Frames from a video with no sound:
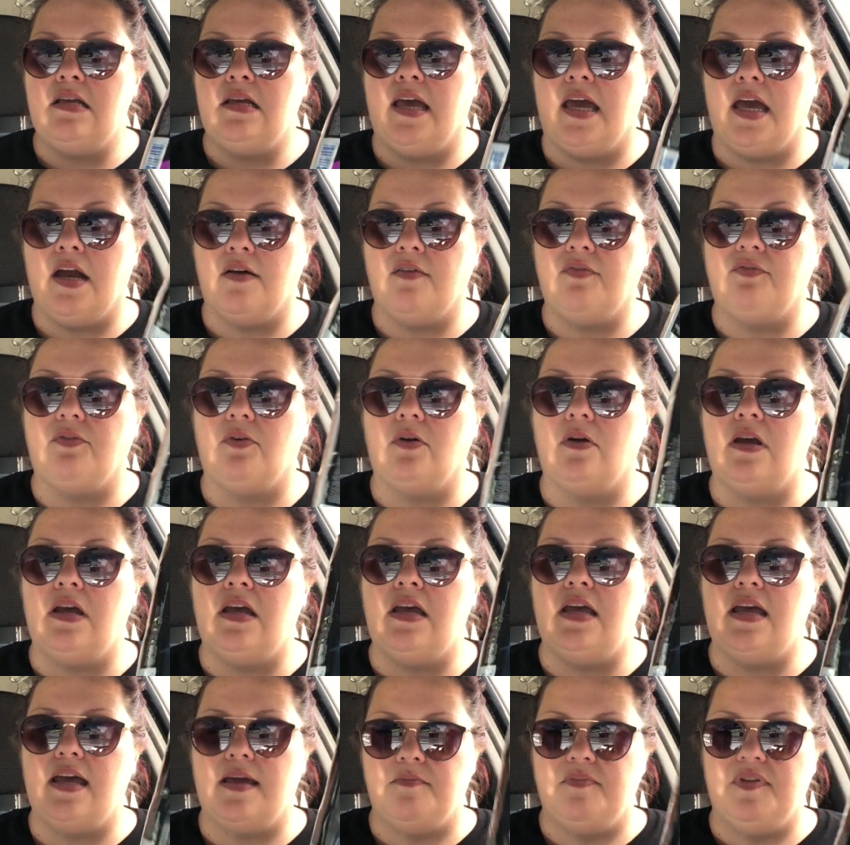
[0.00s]

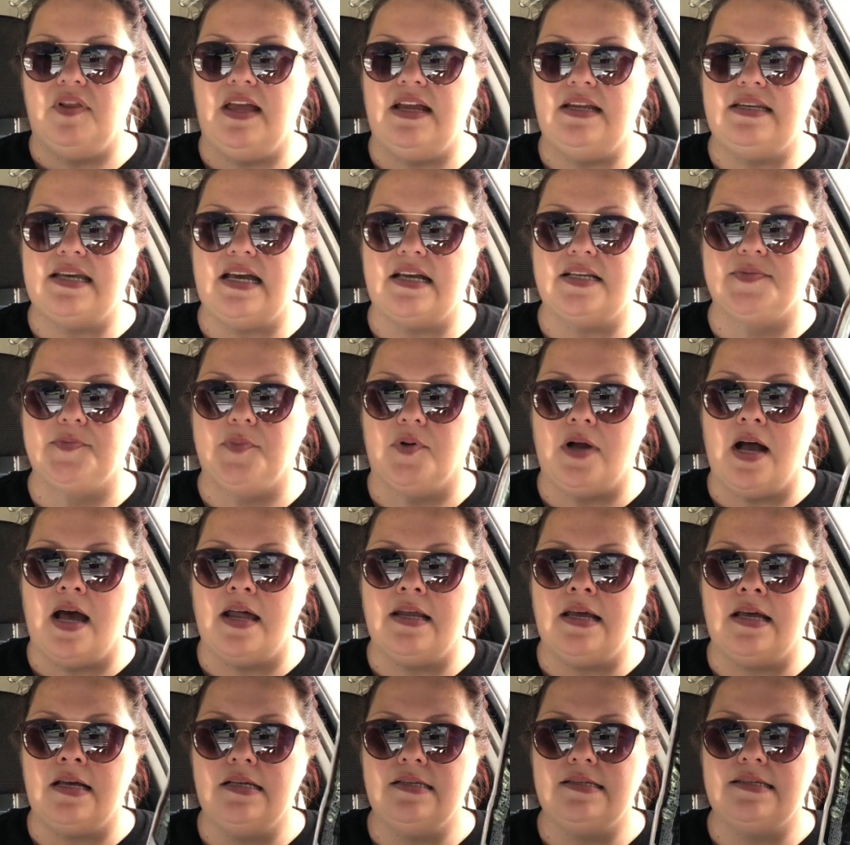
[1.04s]
carefree and playtex
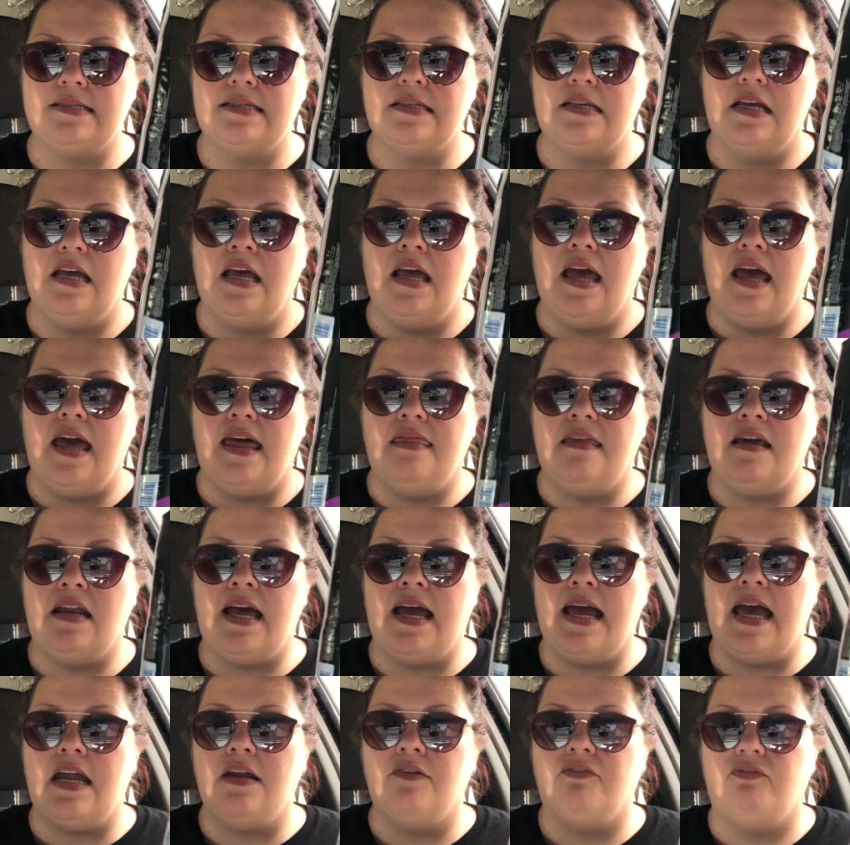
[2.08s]
products and then
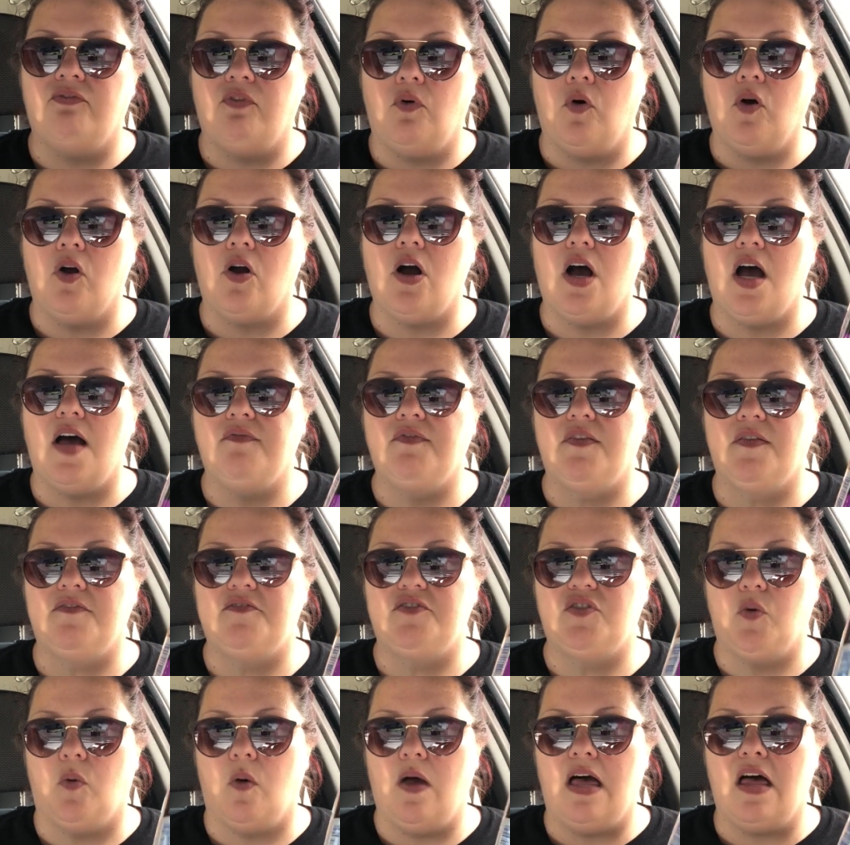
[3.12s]
I had a four off
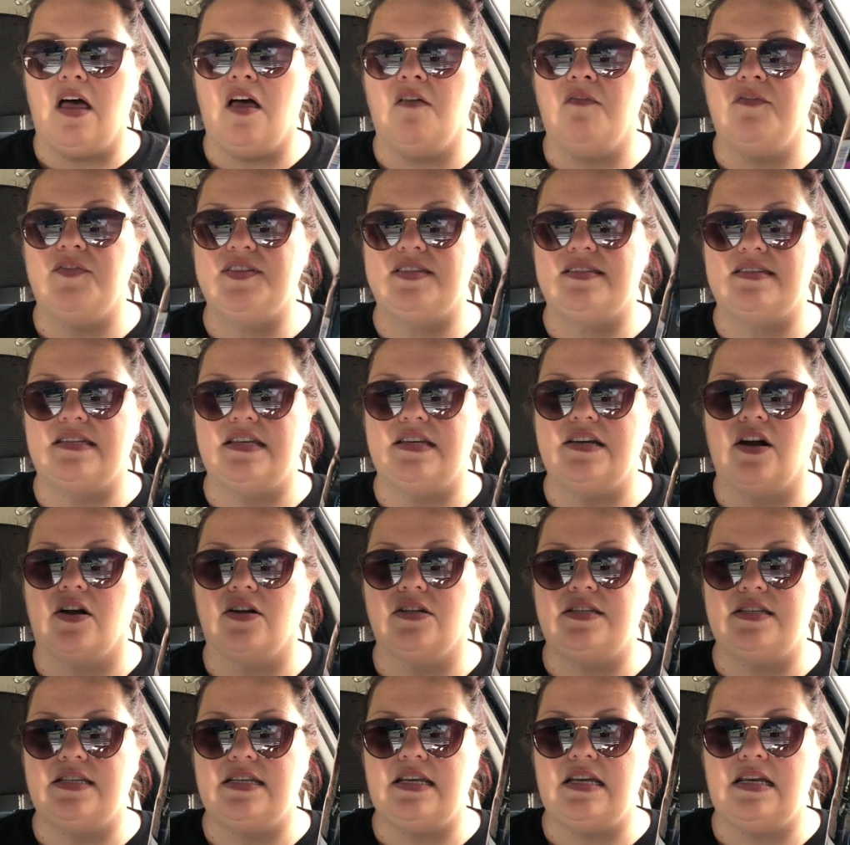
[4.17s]
of 12
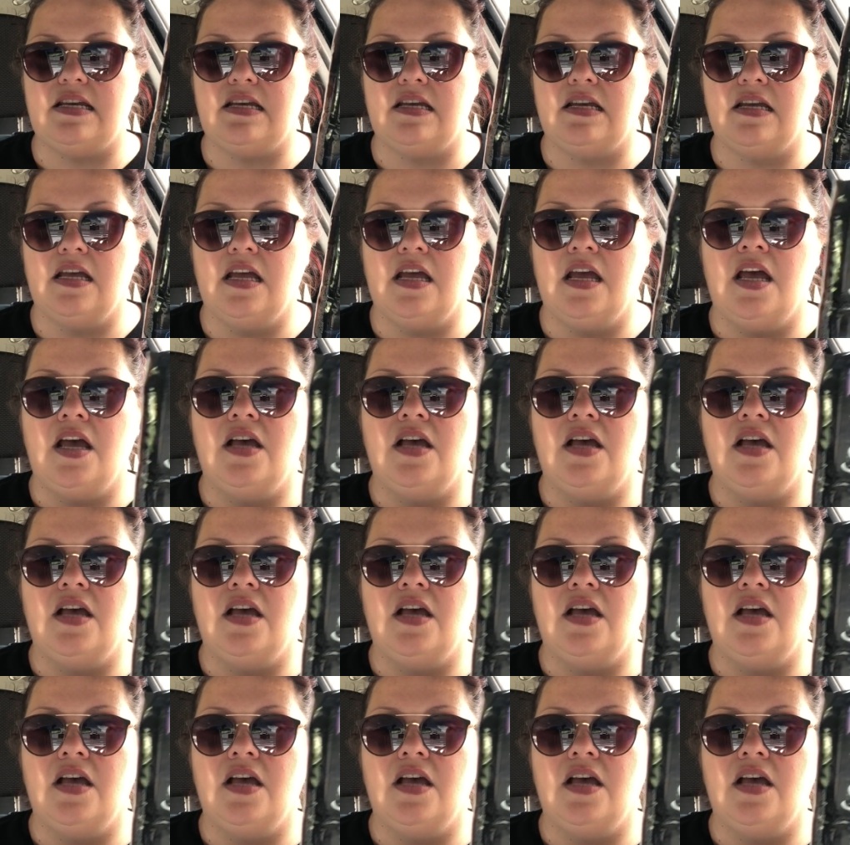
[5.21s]
CRT.